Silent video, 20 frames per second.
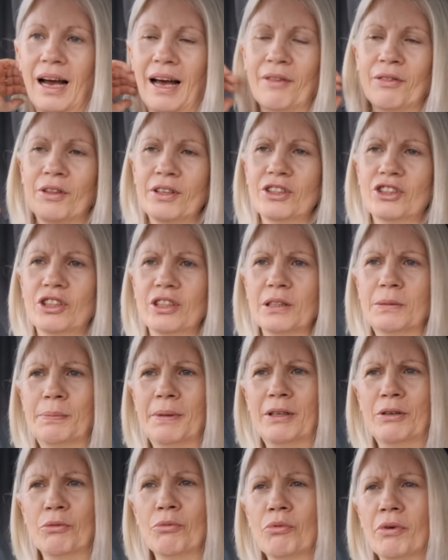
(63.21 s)
And this year's
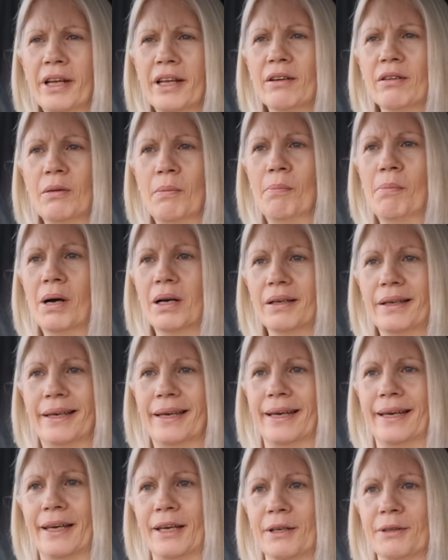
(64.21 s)
been a real
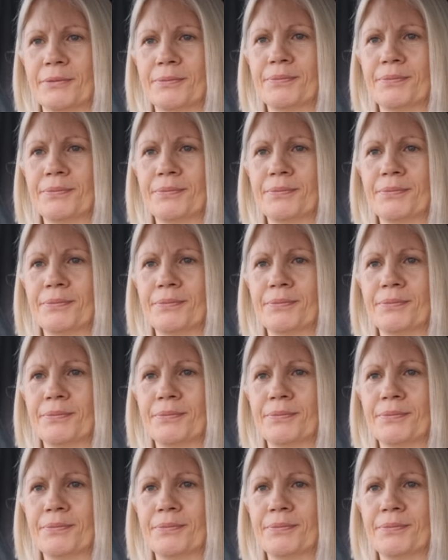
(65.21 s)
monkey.